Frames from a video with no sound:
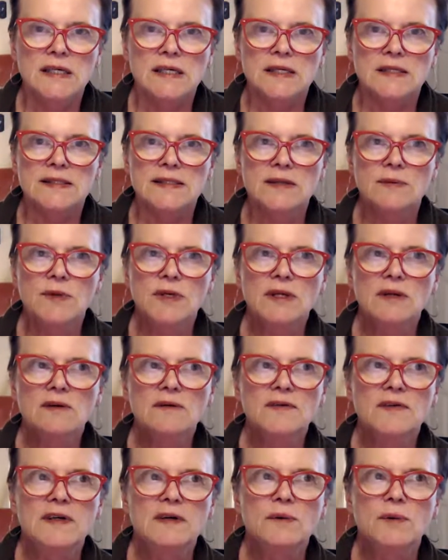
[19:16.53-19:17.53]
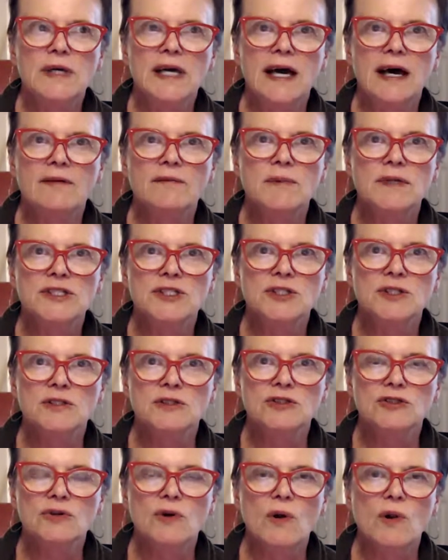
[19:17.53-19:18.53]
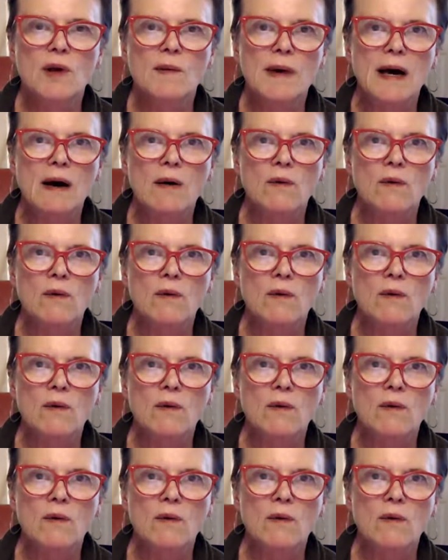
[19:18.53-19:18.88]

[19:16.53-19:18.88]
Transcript: See, we don't feel we have much control about